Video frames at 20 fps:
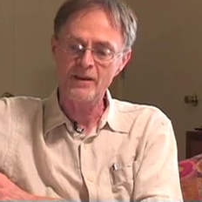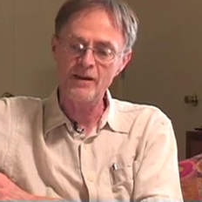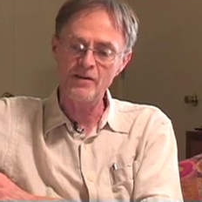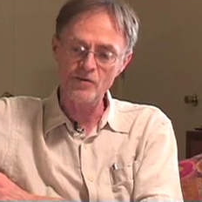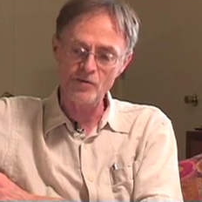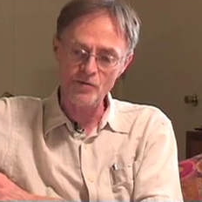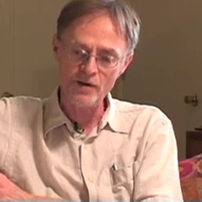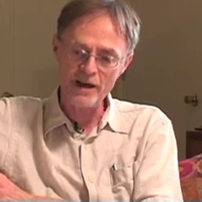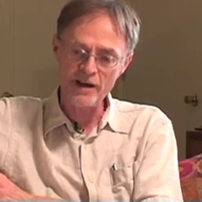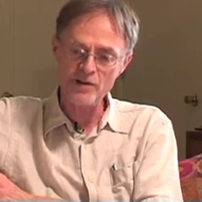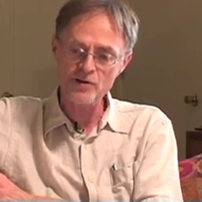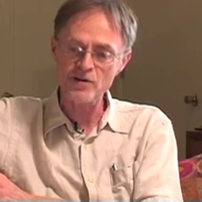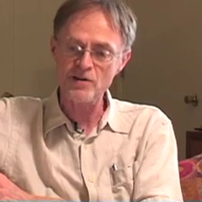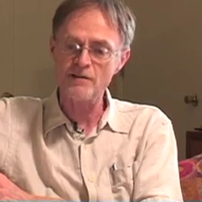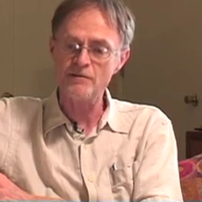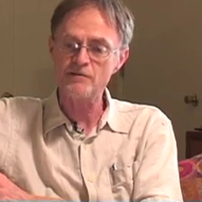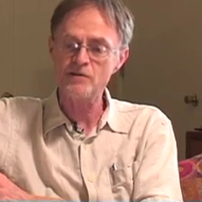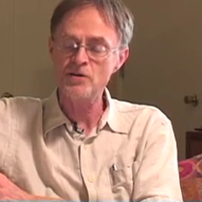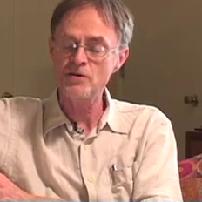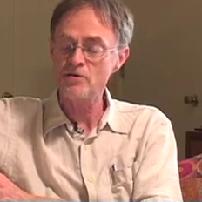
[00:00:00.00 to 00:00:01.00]
in the range
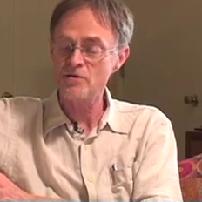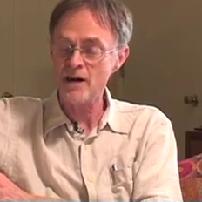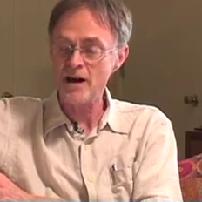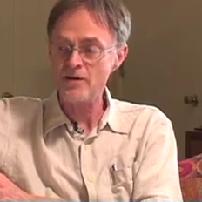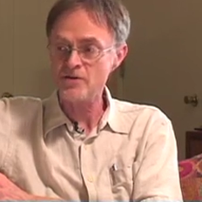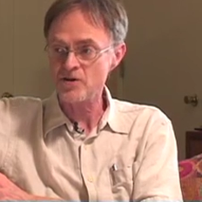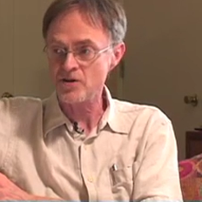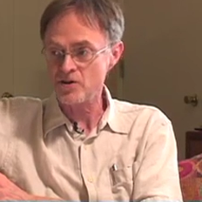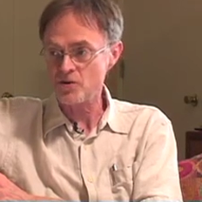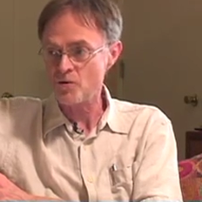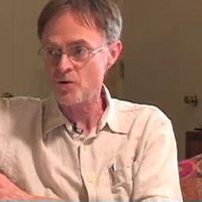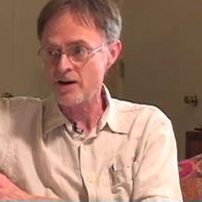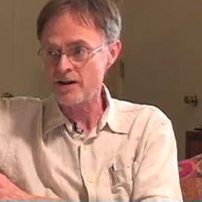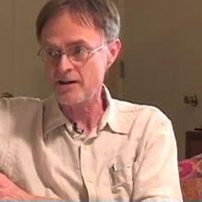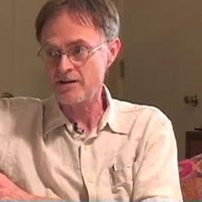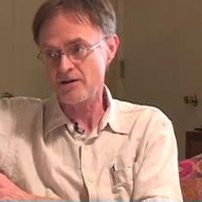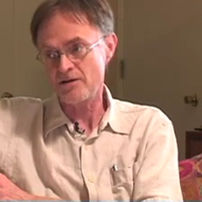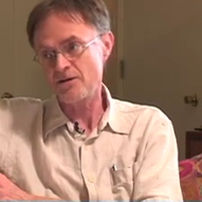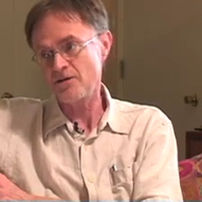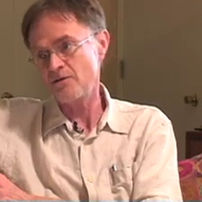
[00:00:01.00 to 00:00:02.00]
of
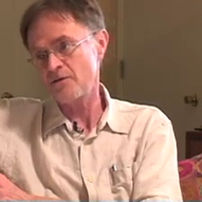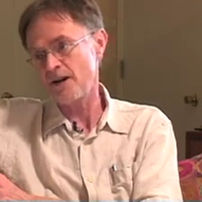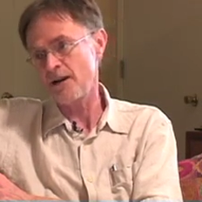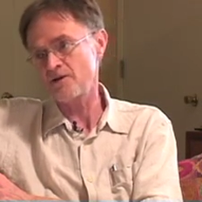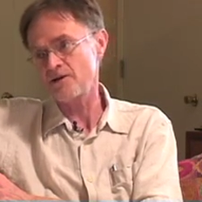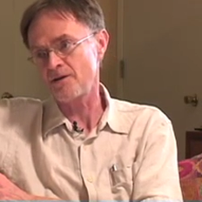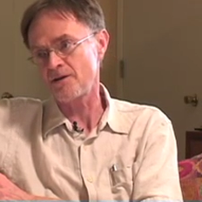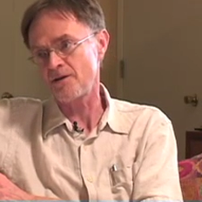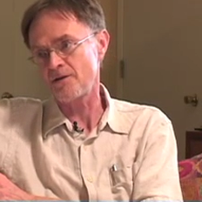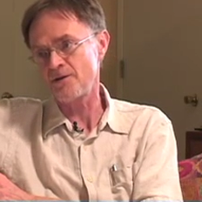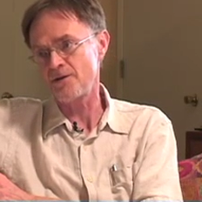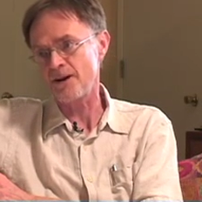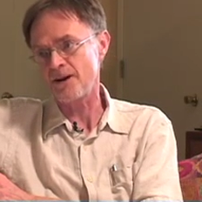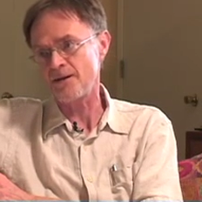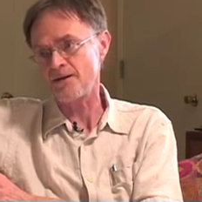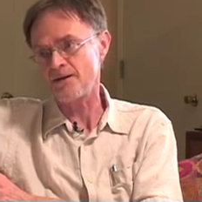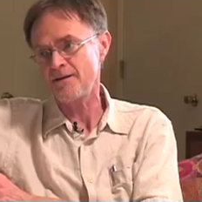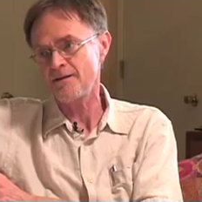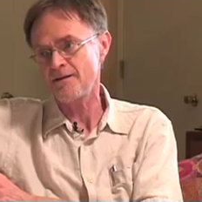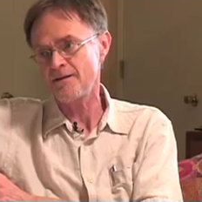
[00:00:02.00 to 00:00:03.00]
2020 to 2030.